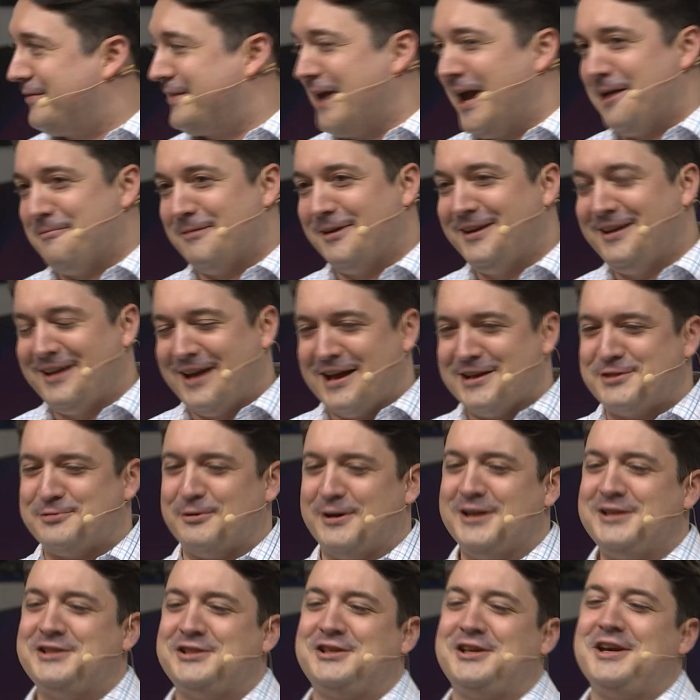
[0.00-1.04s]
of gaming and
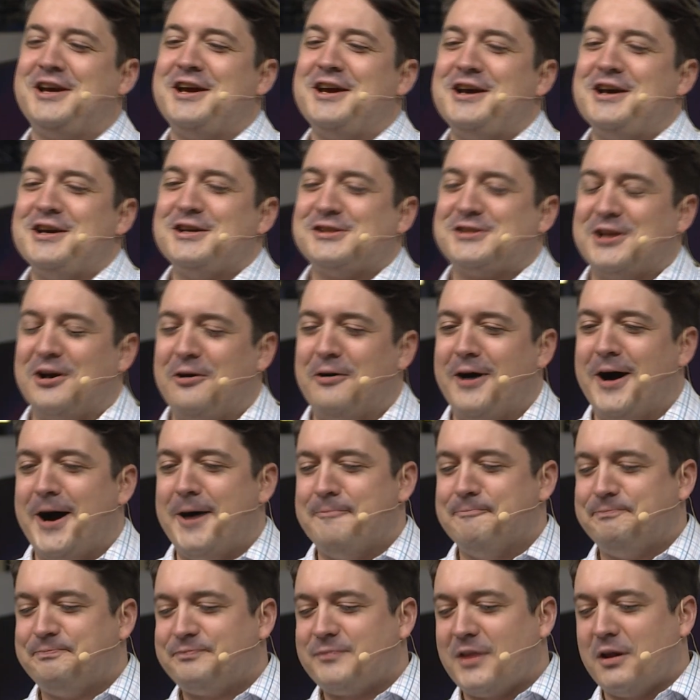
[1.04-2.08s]
Twitch. So.
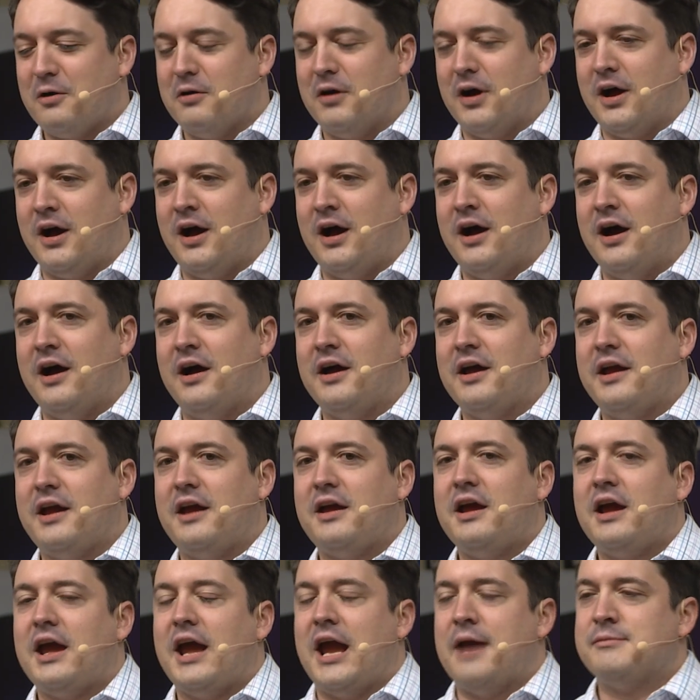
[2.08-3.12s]
Um, uh,
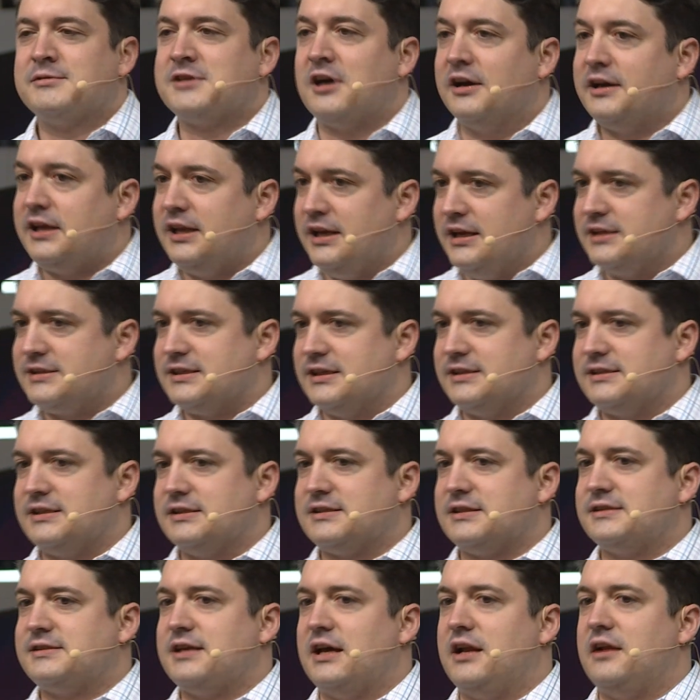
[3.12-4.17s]
Amazon Kinesis
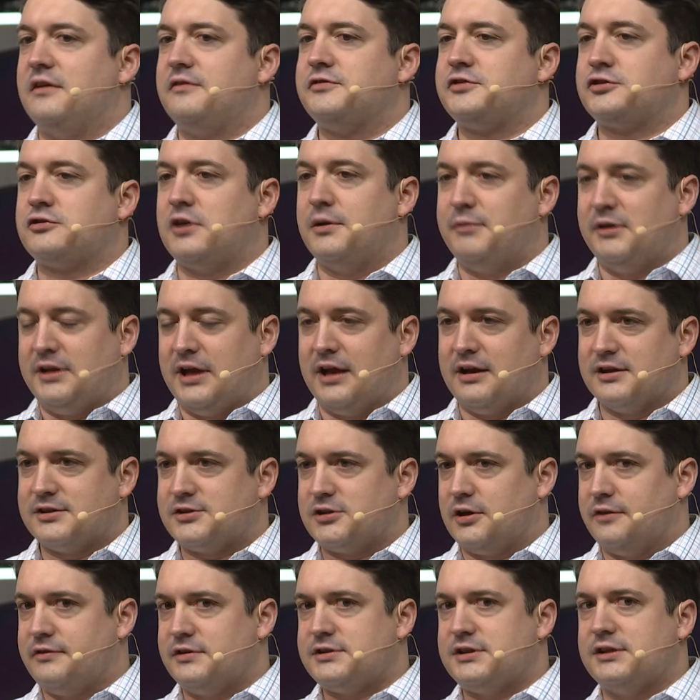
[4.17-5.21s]
is a set of streaming data
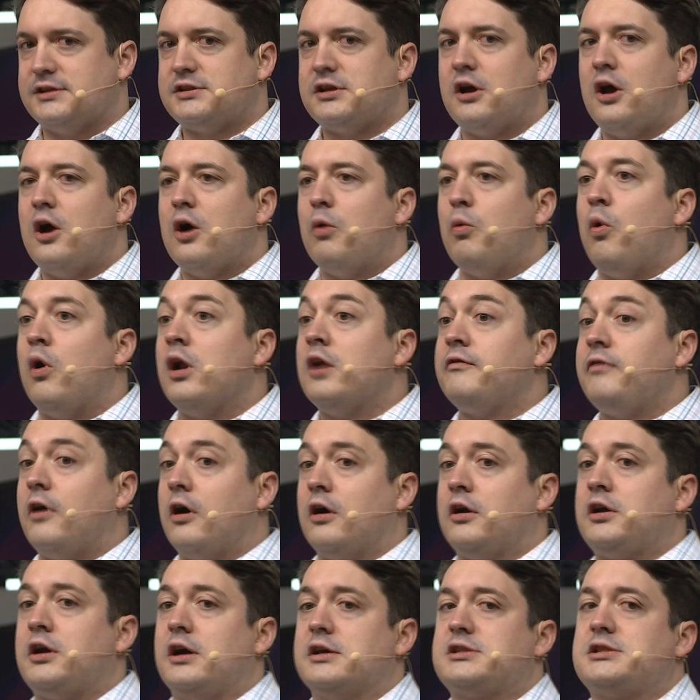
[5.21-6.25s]
services. One of
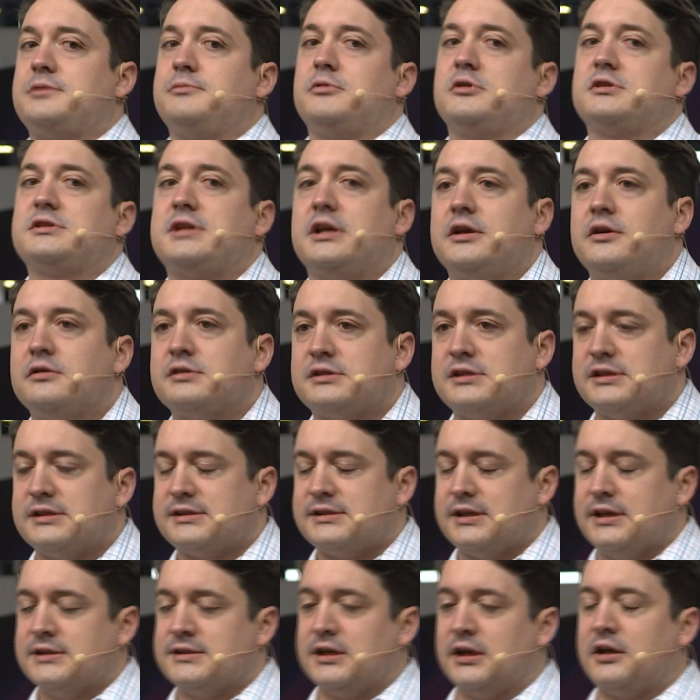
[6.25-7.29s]
our customers that
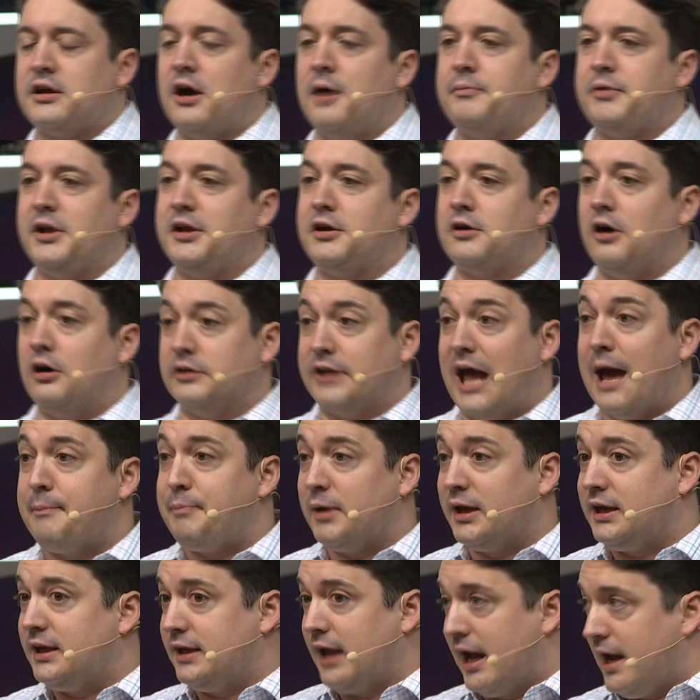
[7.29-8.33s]
uses is a company called
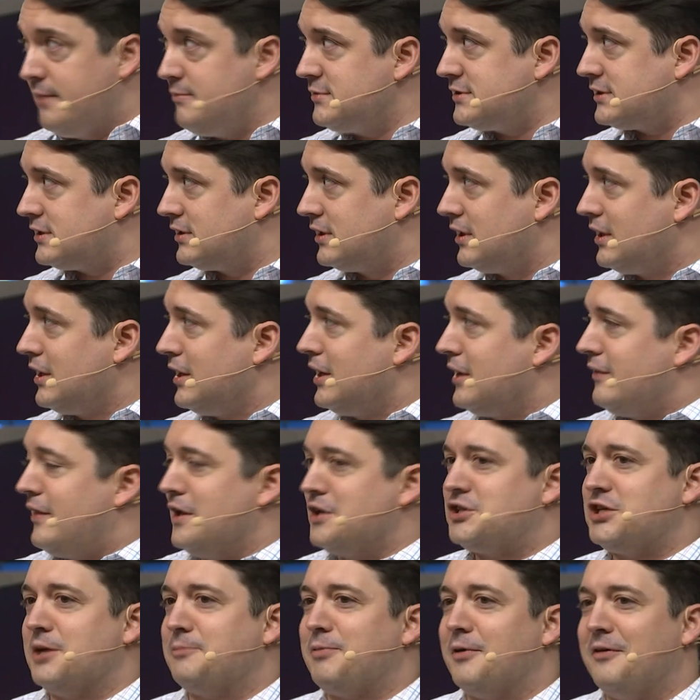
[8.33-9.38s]
Epic Games.
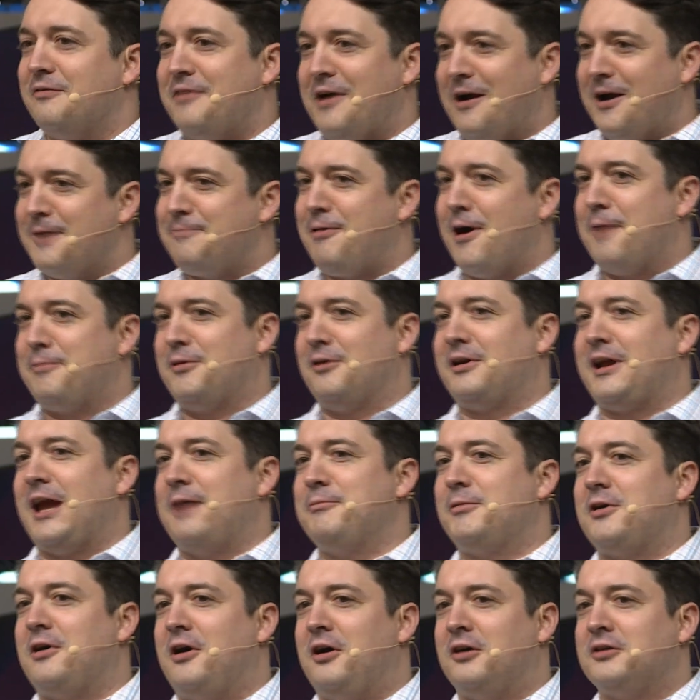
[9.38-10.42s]
They ship a very popular
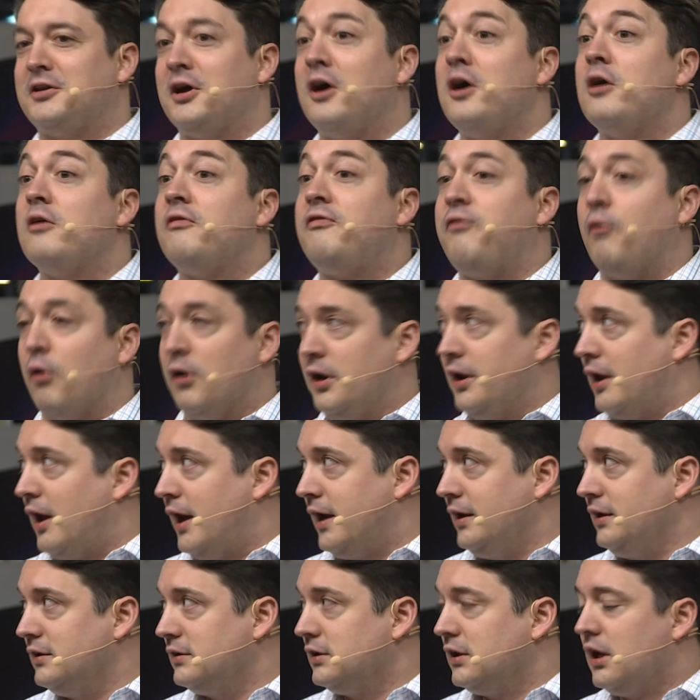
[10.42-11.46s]
game called
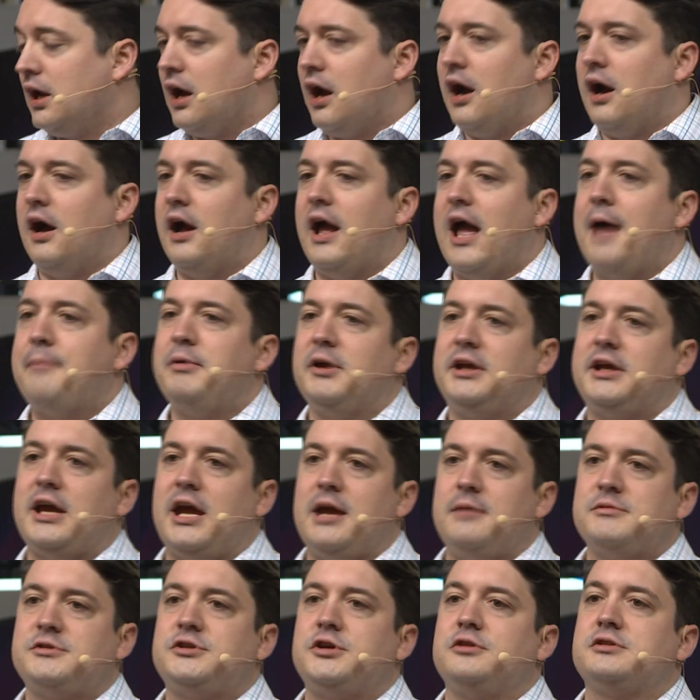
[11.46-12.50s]
Fortnite. Uh, Epic
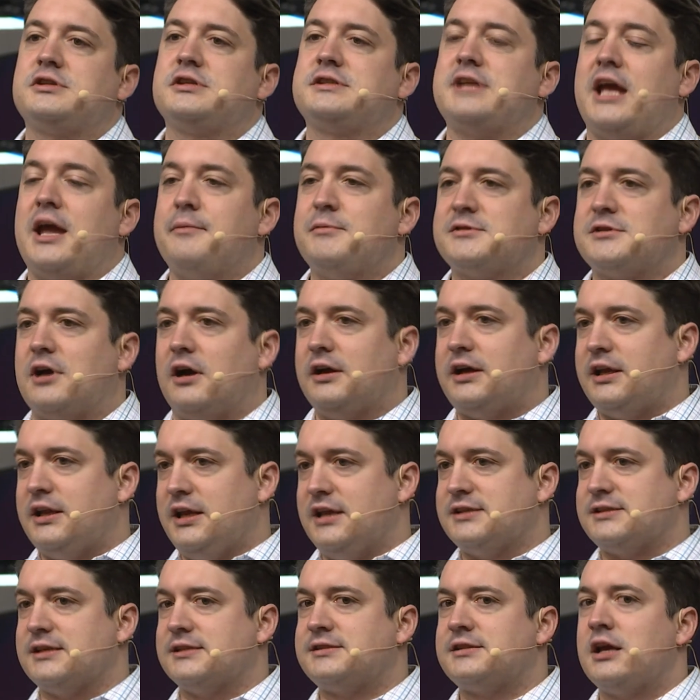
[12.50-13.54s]
Games uses Amazon
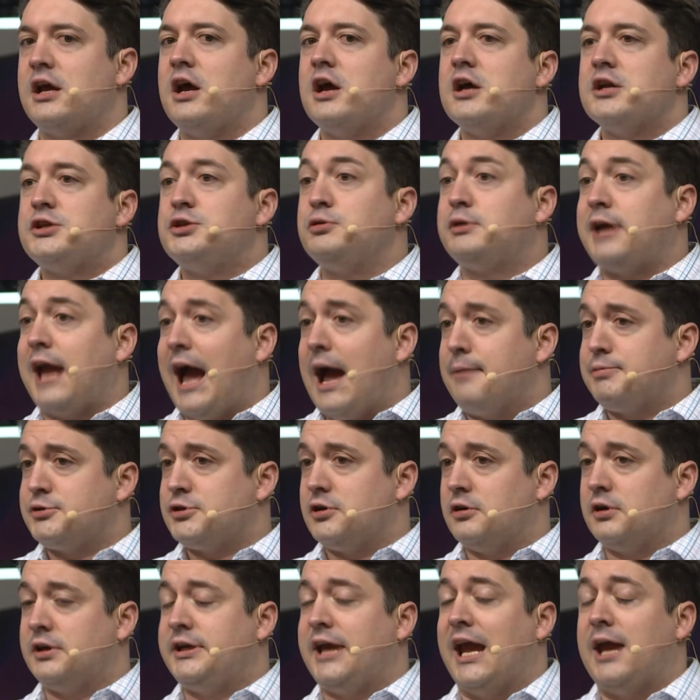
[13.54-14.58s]
Kinesis to
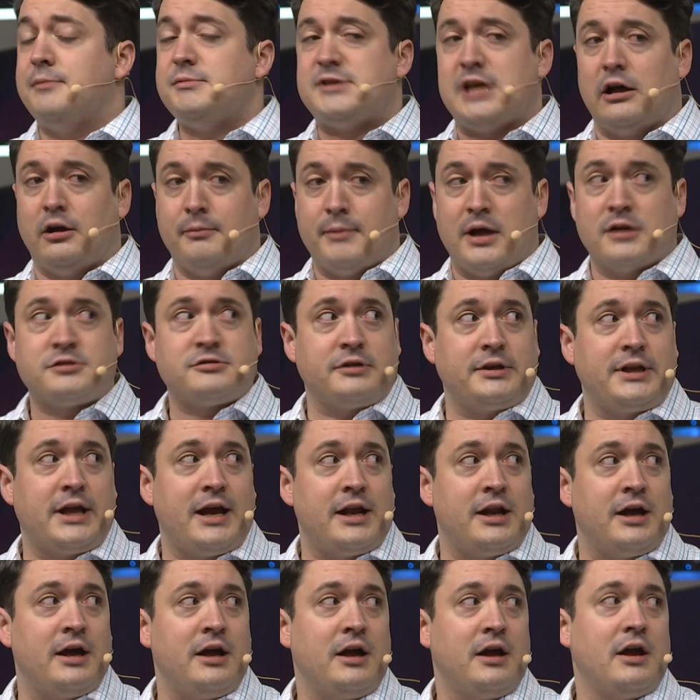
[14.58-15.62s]
capture game telemetry
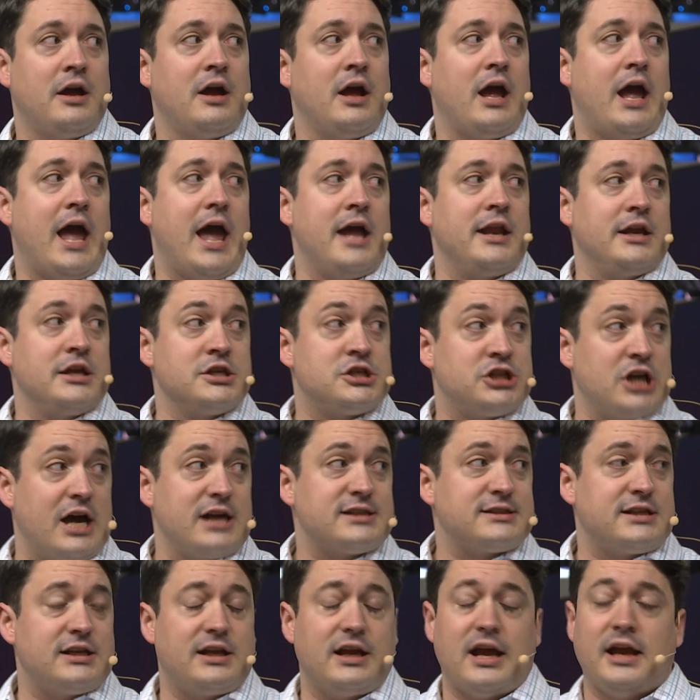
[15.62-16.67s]
data and
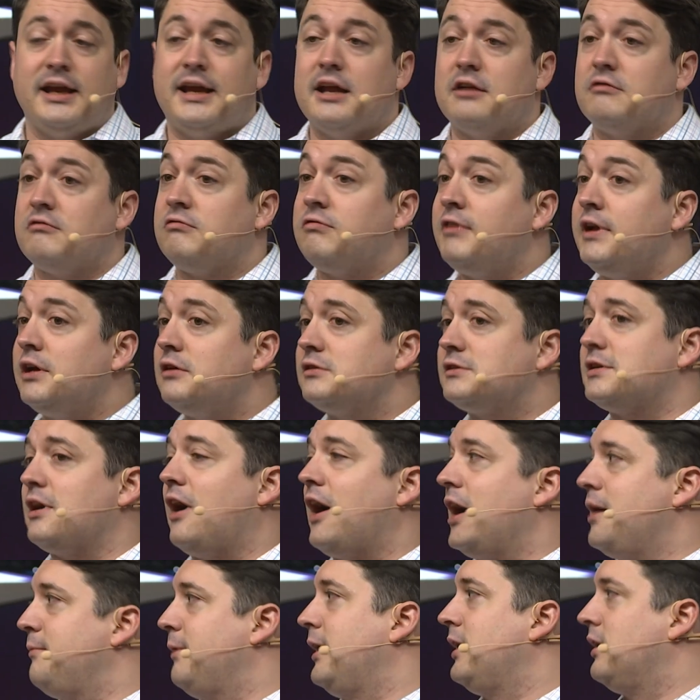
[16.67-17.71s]
ingest it and get
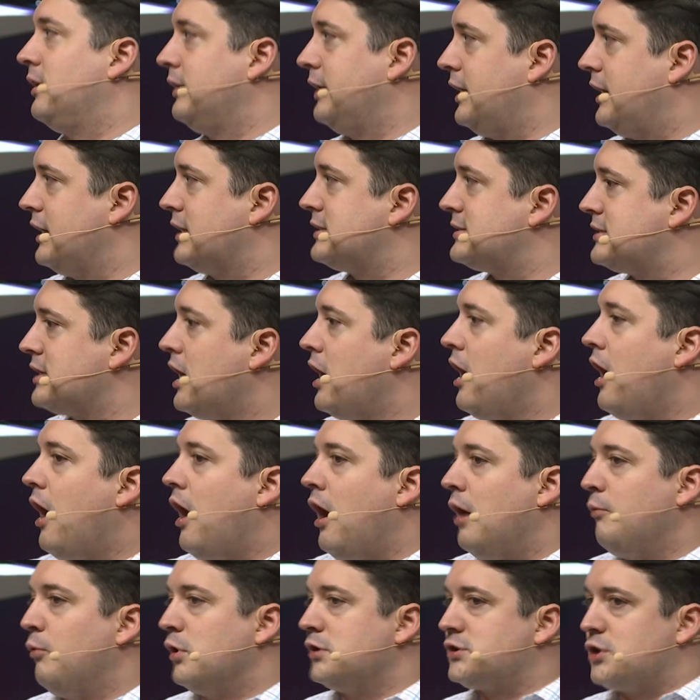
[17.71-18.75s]
real-time analytics
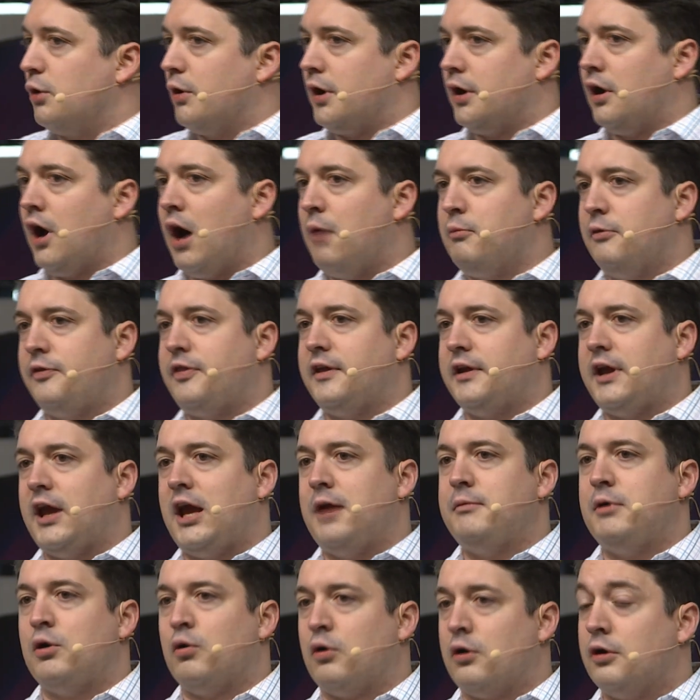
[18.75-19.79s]
on what's going on with the
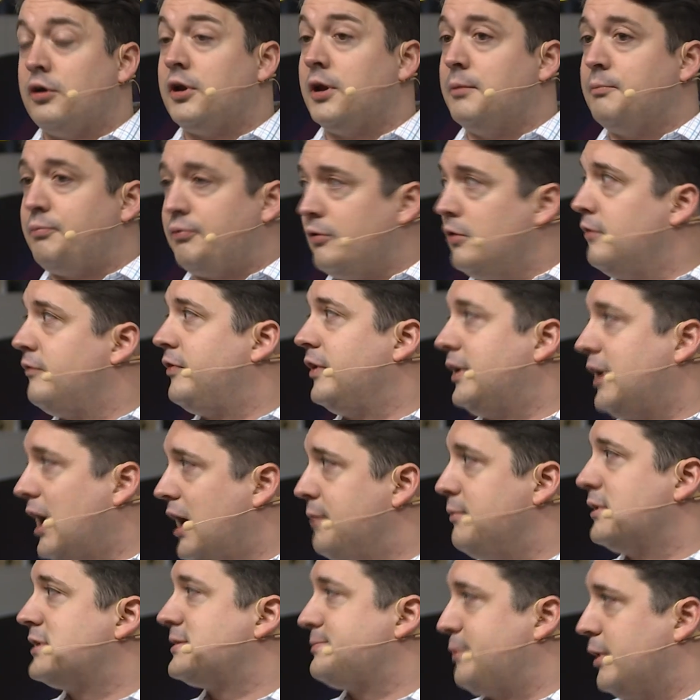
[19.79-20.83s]
game in order to improve the
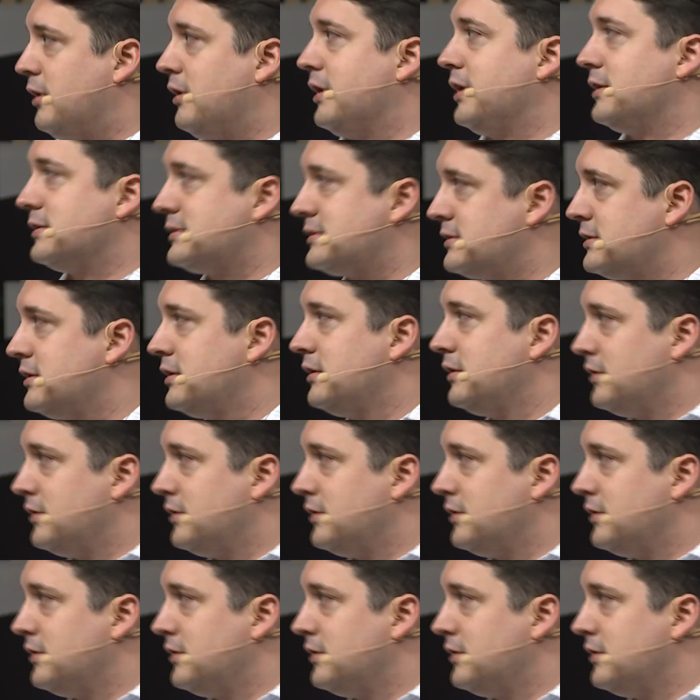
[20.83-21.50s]
game experience.